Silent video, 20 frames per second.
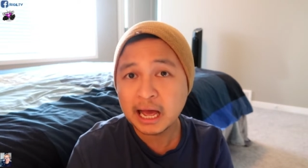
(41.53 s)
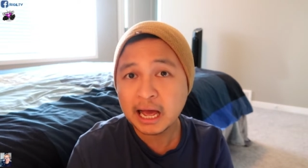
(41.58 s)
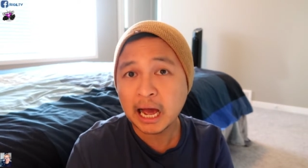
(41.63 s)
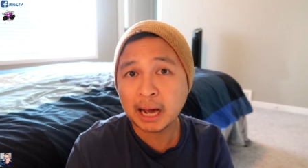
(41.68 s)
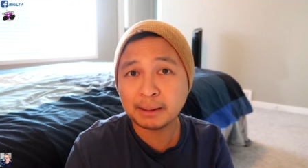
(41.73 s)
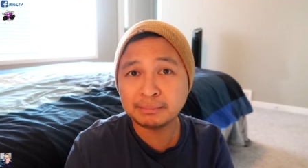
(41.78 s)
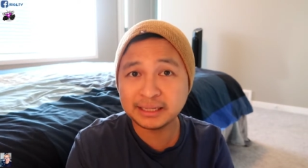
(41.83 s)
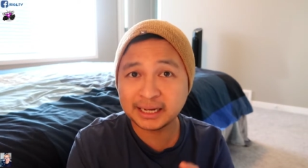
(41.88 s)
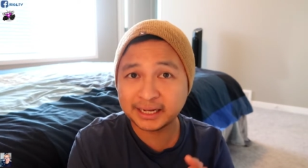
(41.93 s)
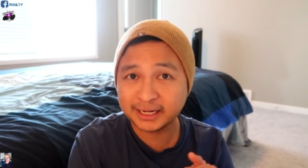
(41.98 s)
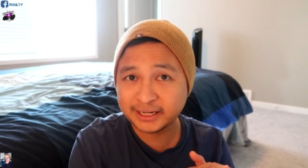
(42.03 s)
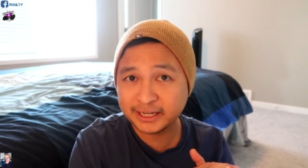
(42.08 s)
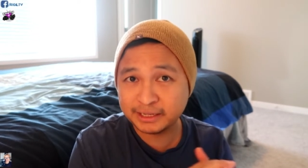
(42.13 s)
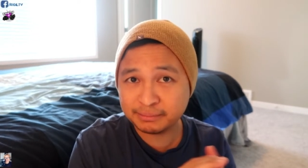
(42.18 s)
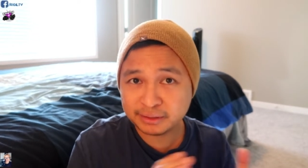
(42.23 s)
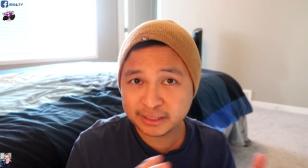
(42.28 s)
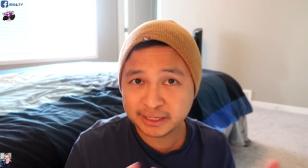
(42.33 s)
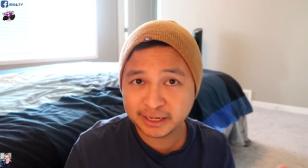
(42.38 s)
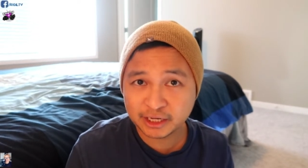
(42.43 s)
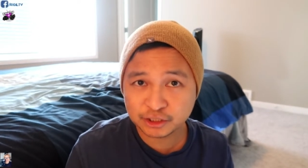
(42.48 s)
I'm not an
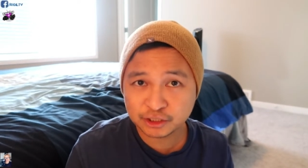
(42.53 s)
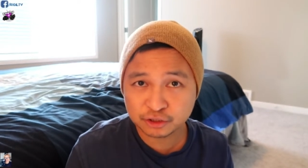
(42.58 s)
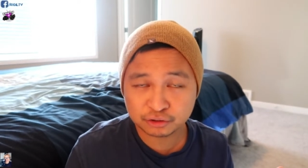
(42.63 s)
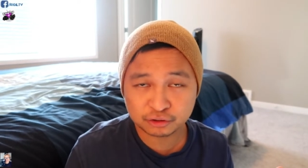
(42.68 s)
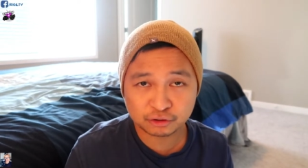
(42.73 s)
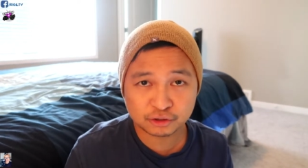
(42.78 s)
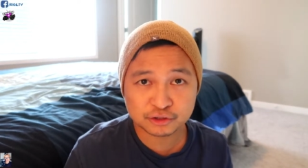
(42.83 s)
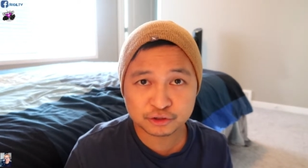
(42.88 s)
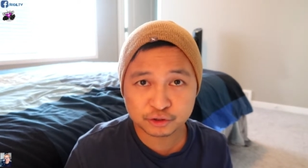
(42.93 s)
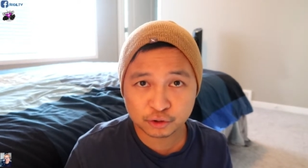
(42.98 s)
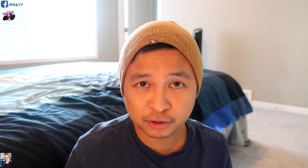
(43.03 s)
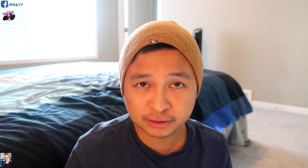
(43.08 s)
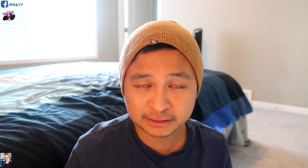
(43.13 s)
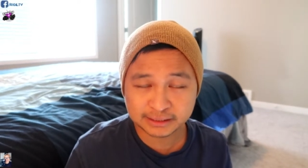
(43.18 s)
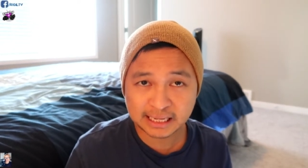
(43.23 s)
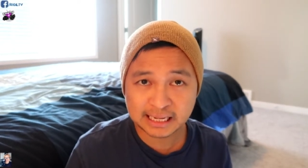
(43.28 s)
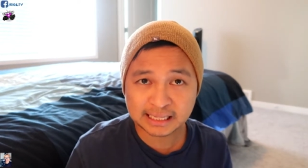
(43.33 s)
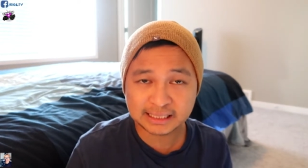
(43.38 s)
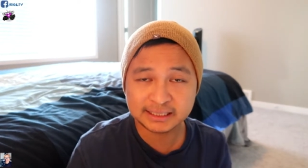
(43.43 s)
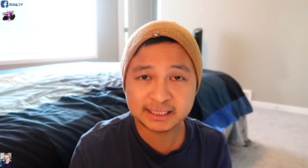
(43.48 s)
immigration
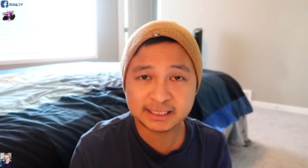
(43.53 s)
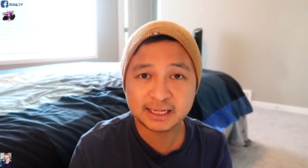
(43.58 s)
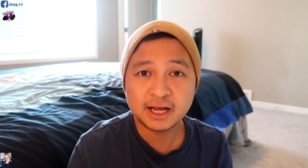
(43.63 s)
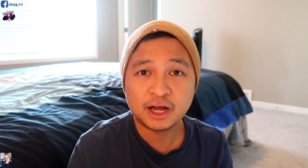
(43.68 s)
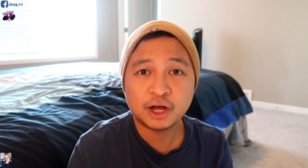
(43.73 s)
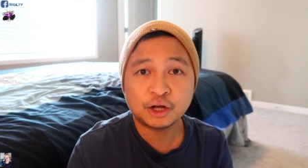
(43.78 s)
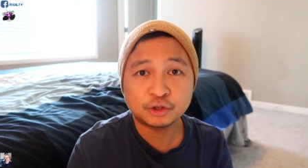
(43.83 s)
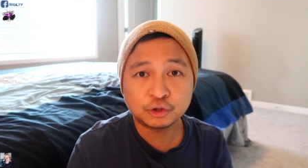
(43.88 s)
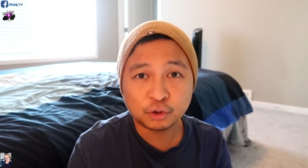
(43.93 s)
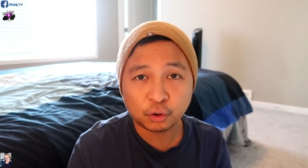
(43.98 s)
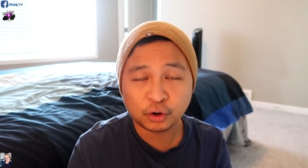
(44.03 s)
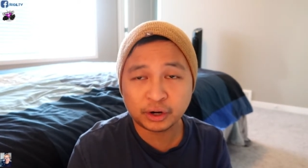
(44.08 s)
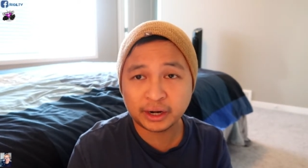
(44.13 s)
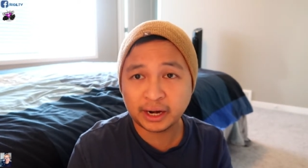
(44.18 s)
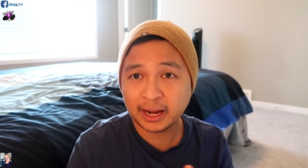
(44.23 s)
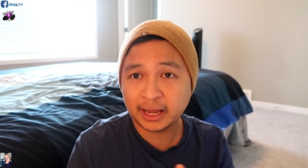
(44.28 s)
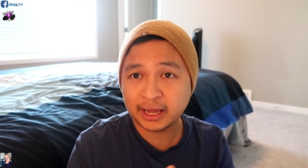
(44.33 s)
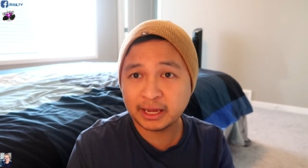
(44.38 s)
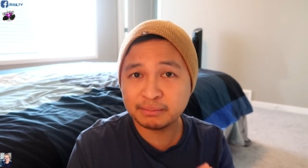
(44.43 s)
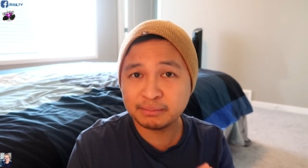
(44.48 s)
consultant nor
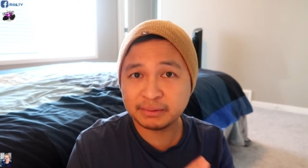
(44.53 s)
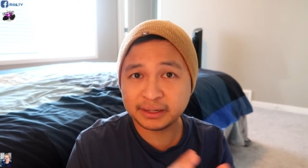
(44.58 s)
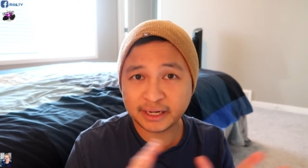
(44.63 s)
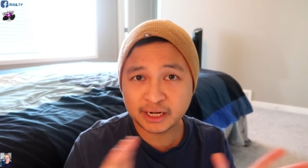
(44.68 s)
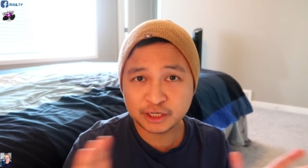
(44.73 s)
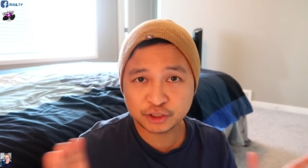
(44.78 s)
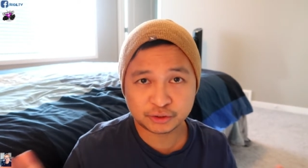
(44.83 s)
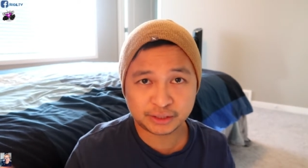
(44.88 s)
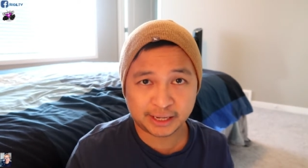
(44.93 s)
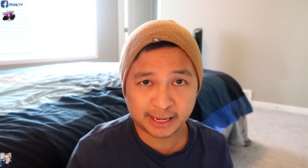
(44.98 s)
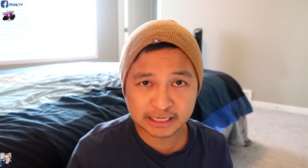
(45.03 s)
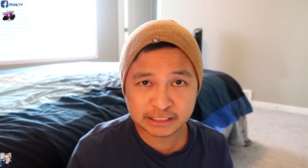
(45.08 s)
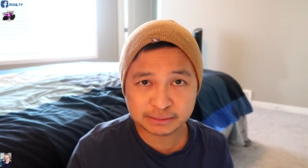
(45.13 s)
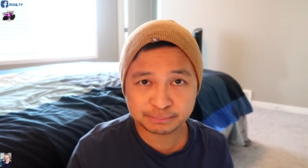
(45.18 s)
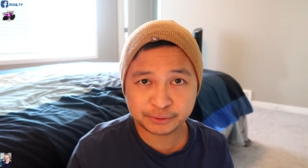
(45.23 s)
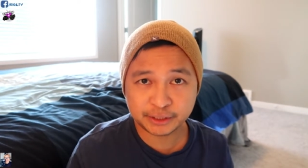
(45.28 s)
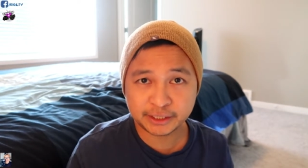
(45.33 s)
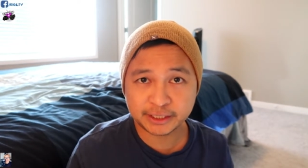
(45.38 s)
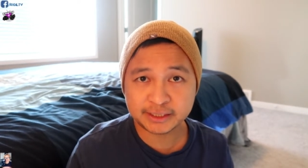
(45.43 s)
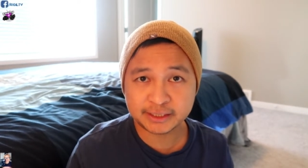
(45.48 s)
immigration
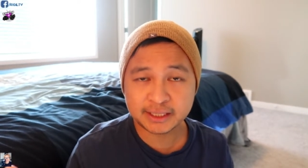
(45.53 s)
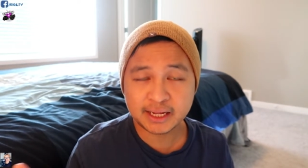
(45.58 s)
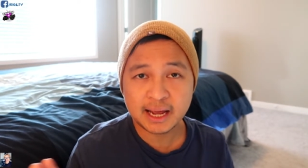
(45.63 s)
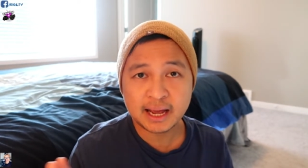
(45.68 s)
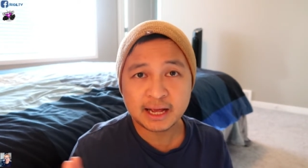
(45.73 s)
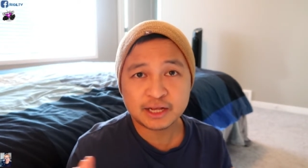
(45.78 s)
expert,